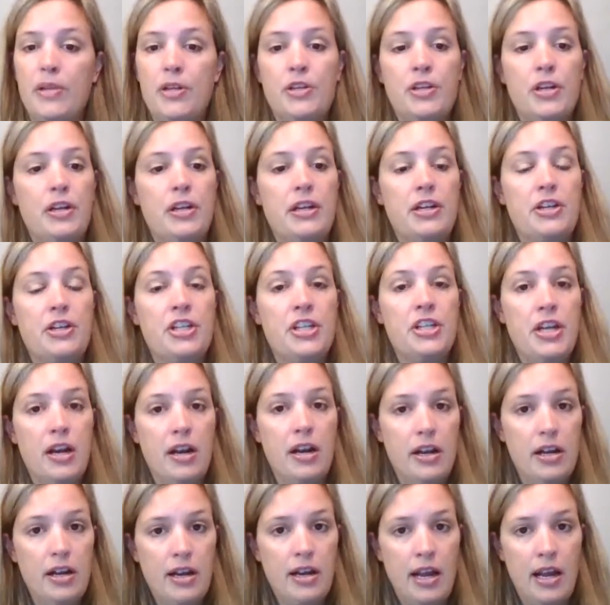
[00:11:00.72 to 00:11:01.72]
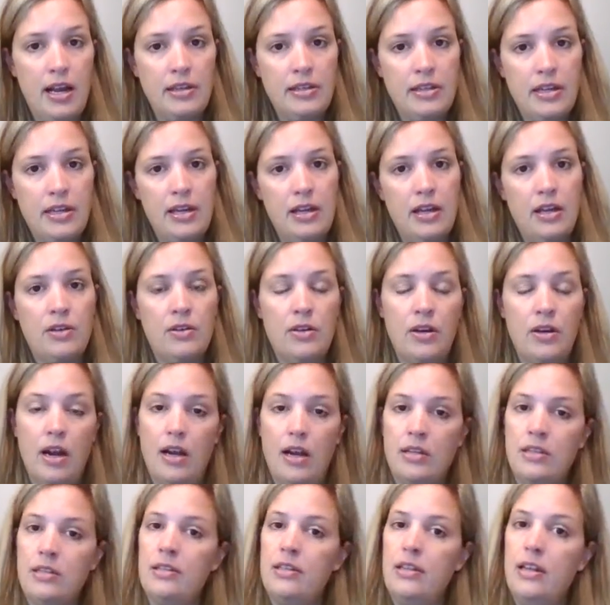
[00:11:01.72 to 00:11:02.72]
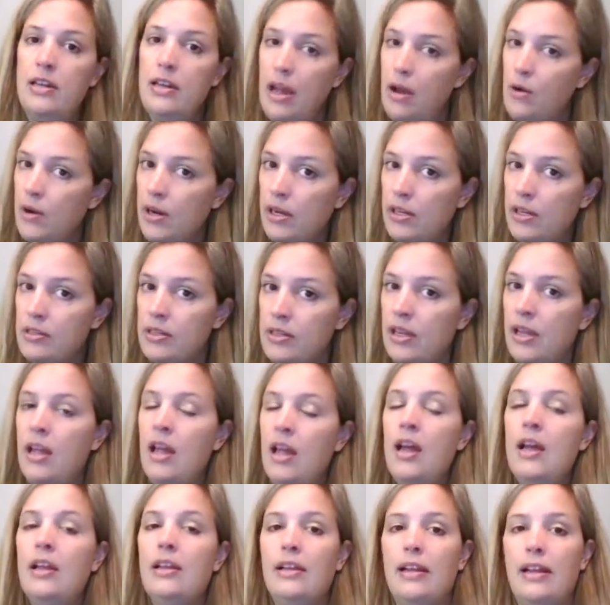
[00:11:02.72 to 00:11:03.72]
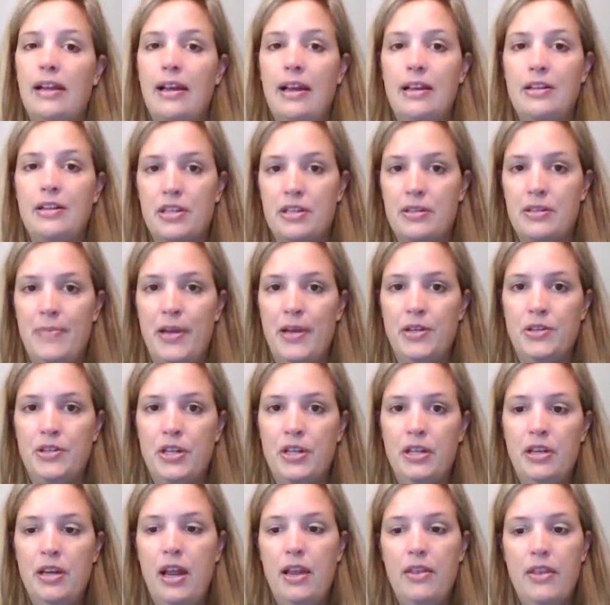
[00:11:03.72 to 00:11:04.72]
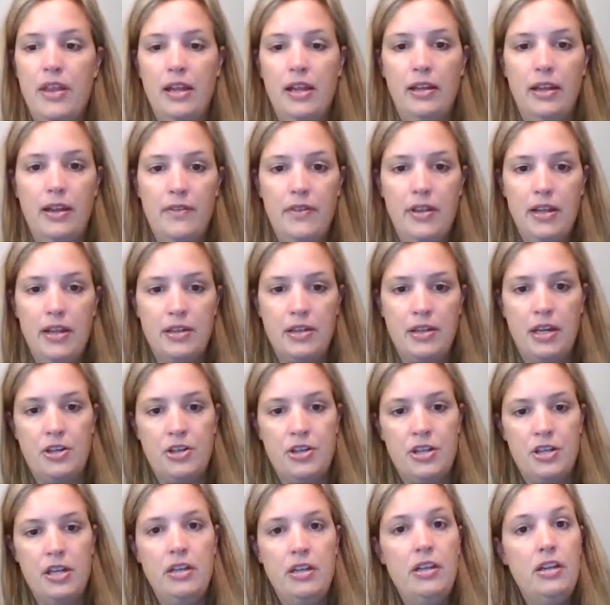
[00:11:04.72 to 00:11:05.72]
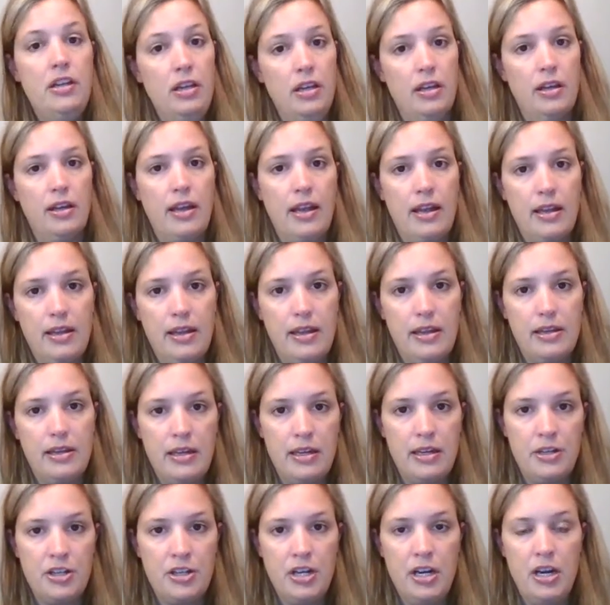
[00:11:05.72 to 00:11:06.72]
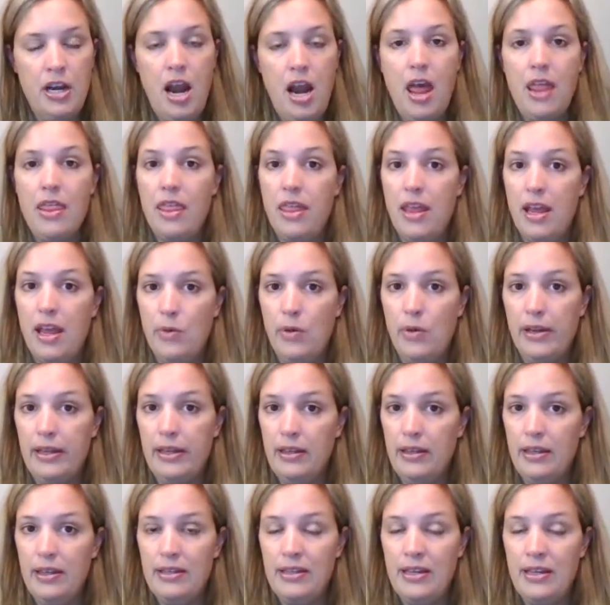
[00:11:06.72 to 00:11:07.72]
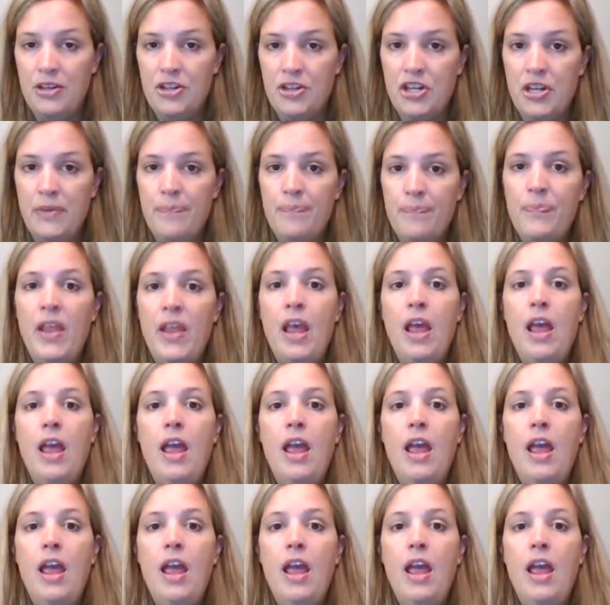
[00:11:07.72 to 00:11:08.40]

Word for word: you, be sure to share your content across the networks. Like I just mentioned, they love the attention. You'll get the attention. They will get the attention.